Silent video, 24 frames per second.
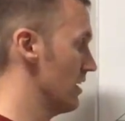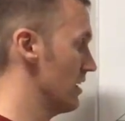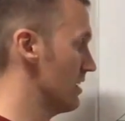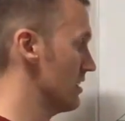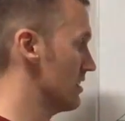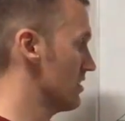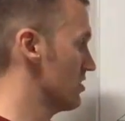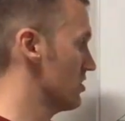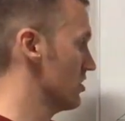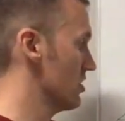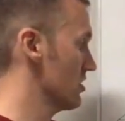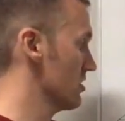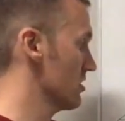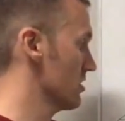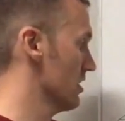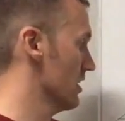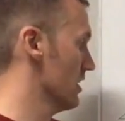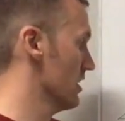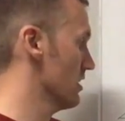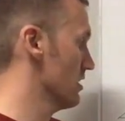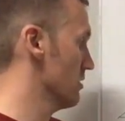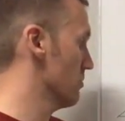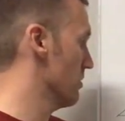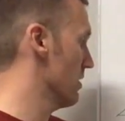it's just
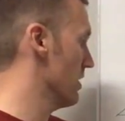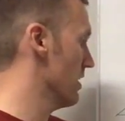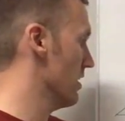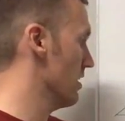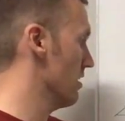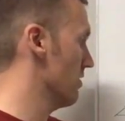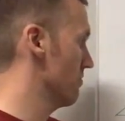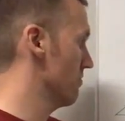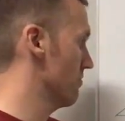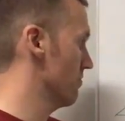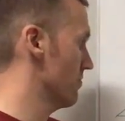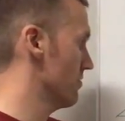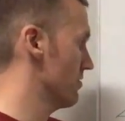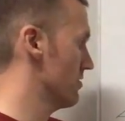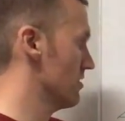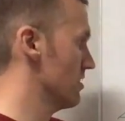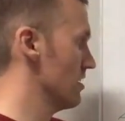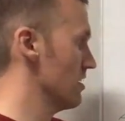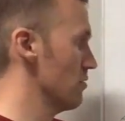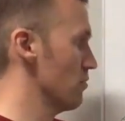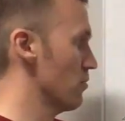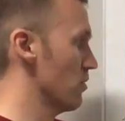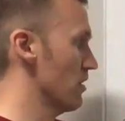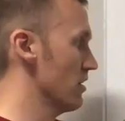going to be
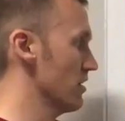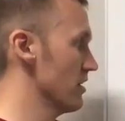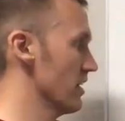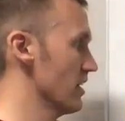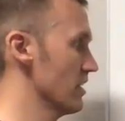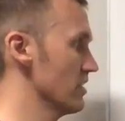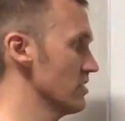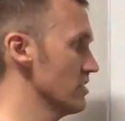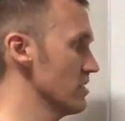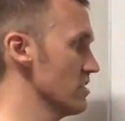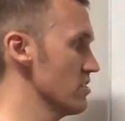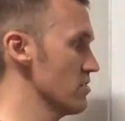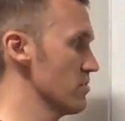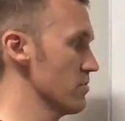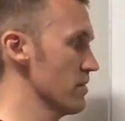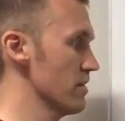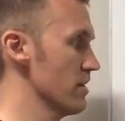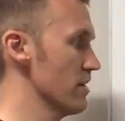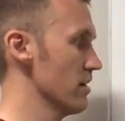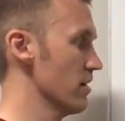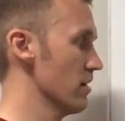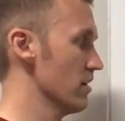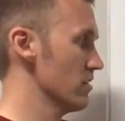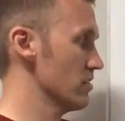t1 and
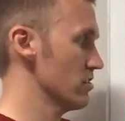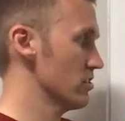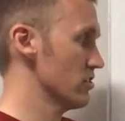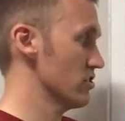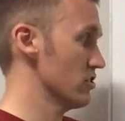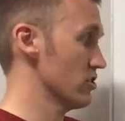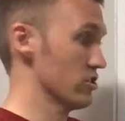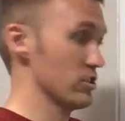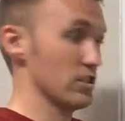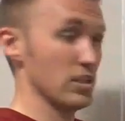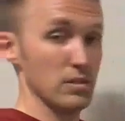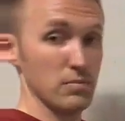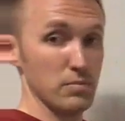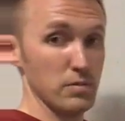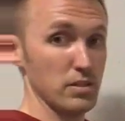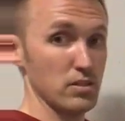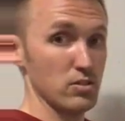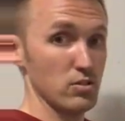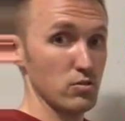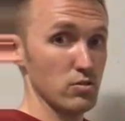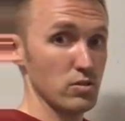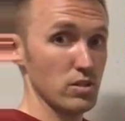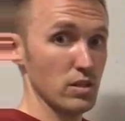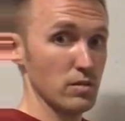t3 are just going to be
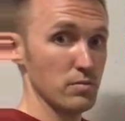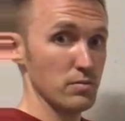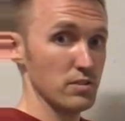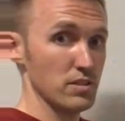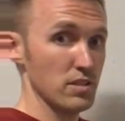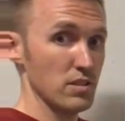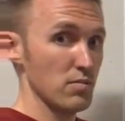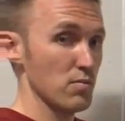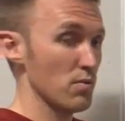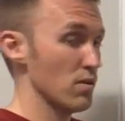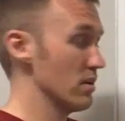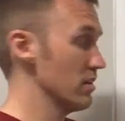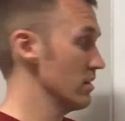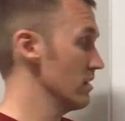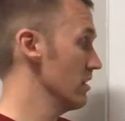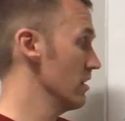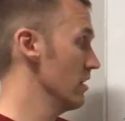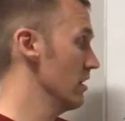2 times t1,